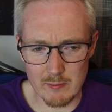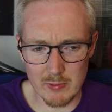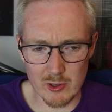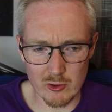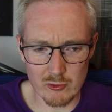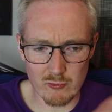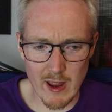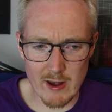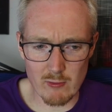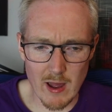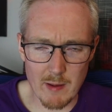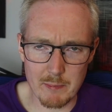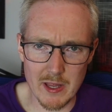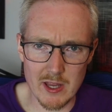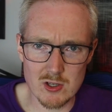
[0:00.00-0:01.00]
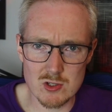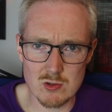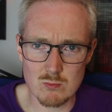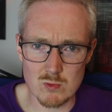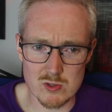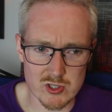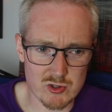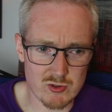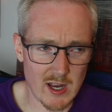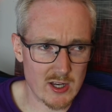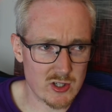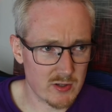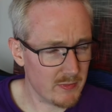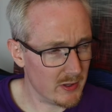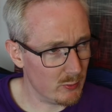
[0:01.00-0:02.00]
Because Red Rampage was a
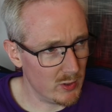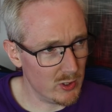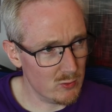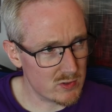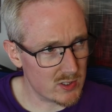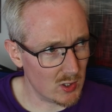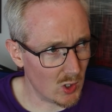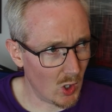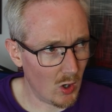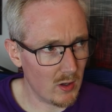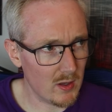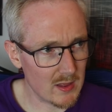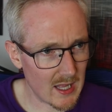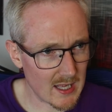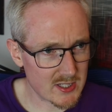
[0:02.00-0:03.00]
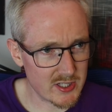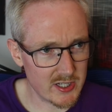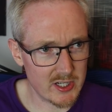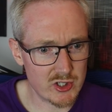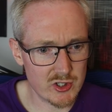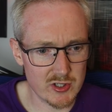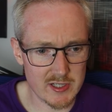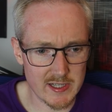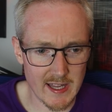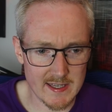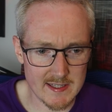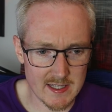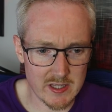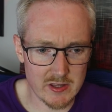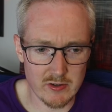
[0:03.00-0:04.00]
stratagem that we used a lot last edition to
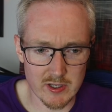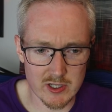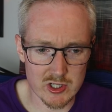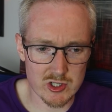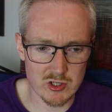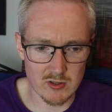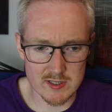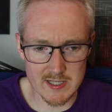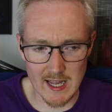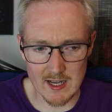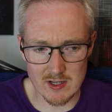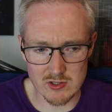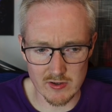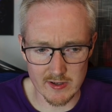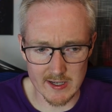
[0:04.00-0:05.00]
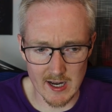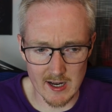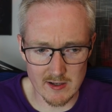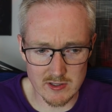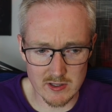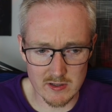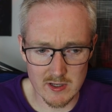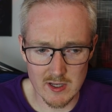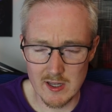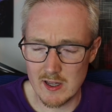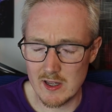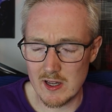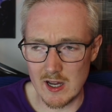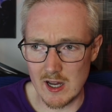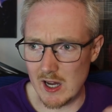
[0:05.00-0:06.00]
get D3 additional attacks on a character,
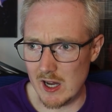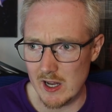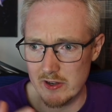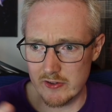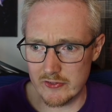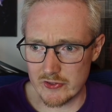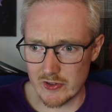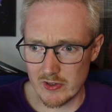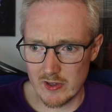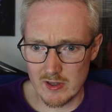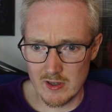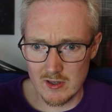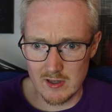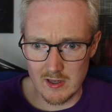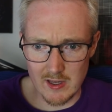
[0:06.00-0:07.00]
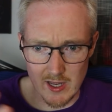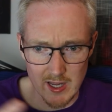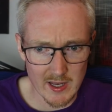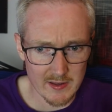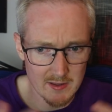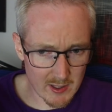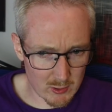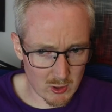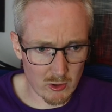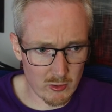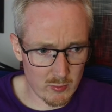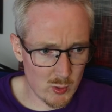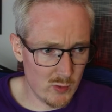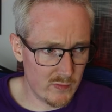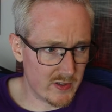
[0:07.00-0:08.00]
and it got
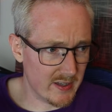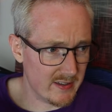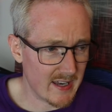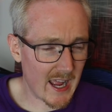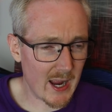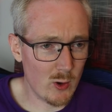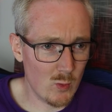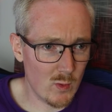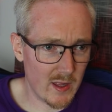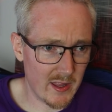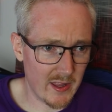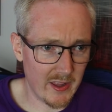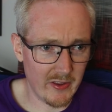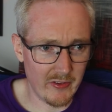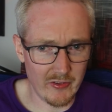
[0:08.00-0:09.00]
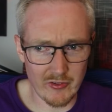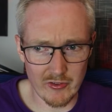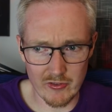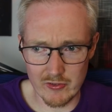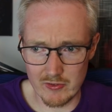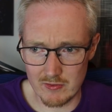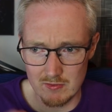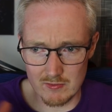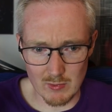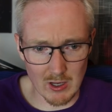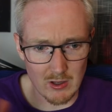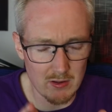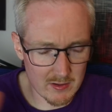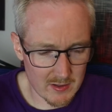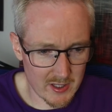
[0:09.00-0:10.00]
removed, and now it is,
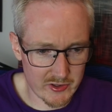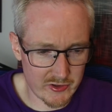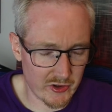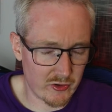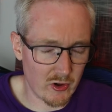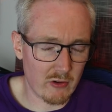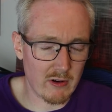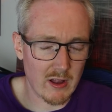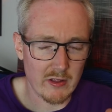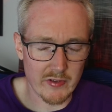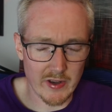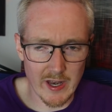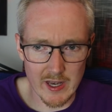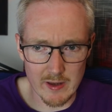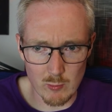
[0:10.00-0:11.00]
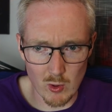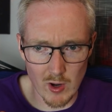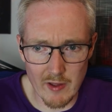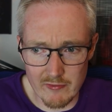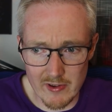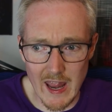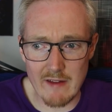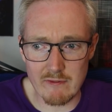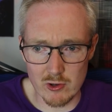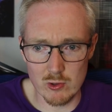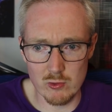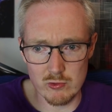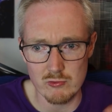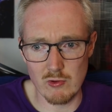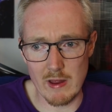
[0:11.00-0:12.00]
well, it's just not relevant anymore. I've never
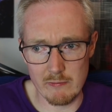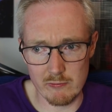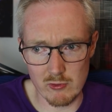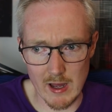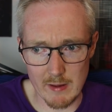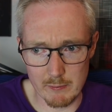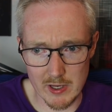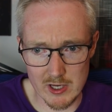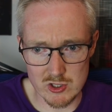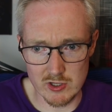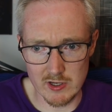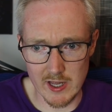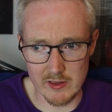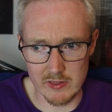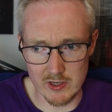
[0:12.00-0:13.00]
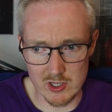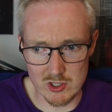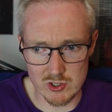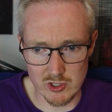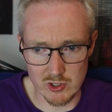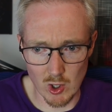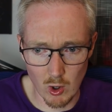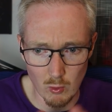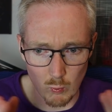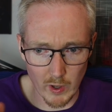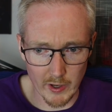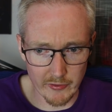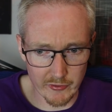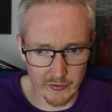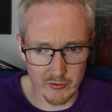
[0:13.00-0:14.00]
used Red Rampage in 9th edition, not
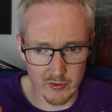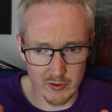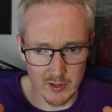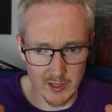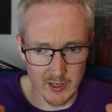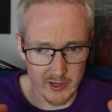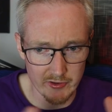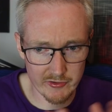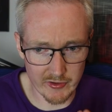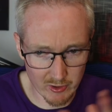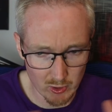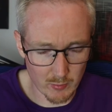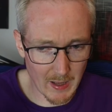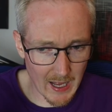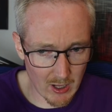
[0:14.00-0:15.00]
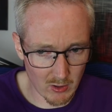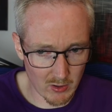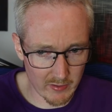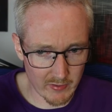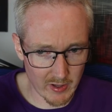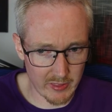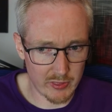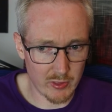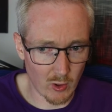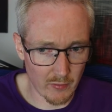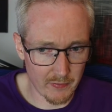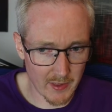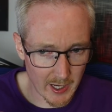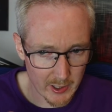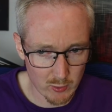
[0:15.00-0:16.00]
once. In a single battle have I
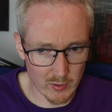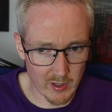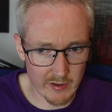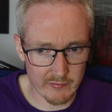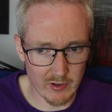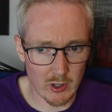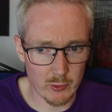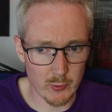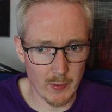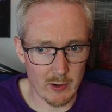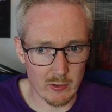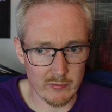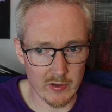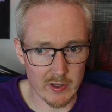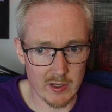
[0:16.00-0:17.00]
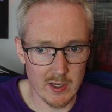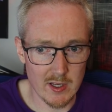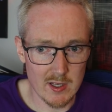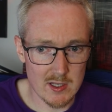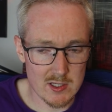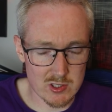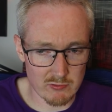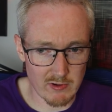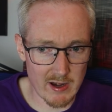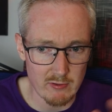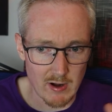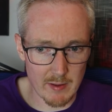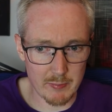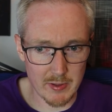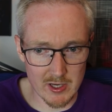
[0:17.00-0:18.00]
thought that I could get value out of it. So Red
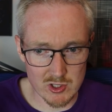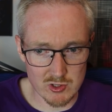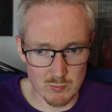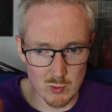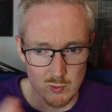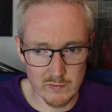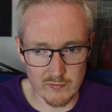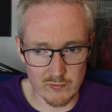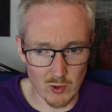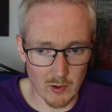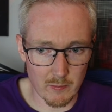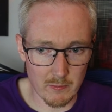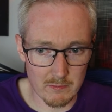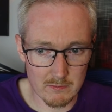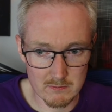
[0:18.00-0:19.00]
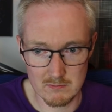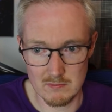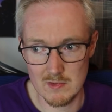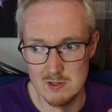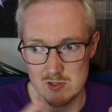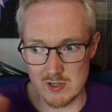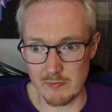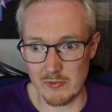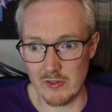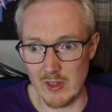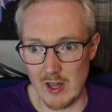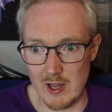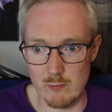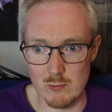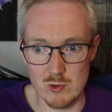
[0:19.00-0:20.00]
Rampage moved from something
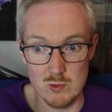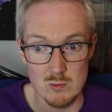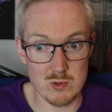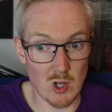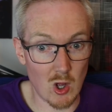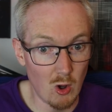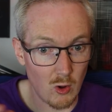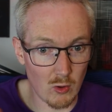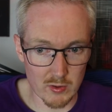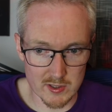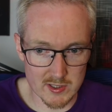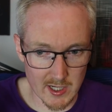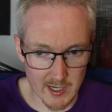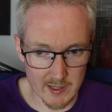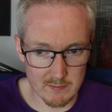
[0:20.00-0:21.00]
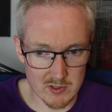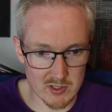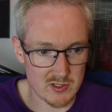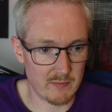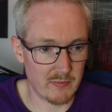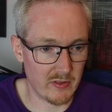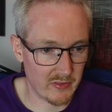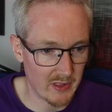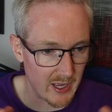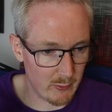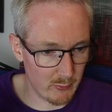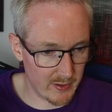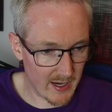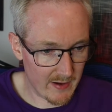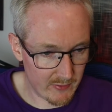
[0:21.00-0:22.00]
that I would use all the time to something that I
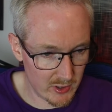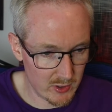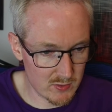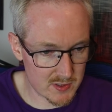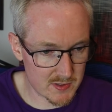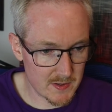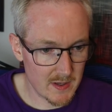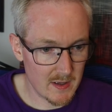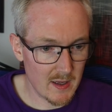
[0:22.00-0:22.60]
would never use.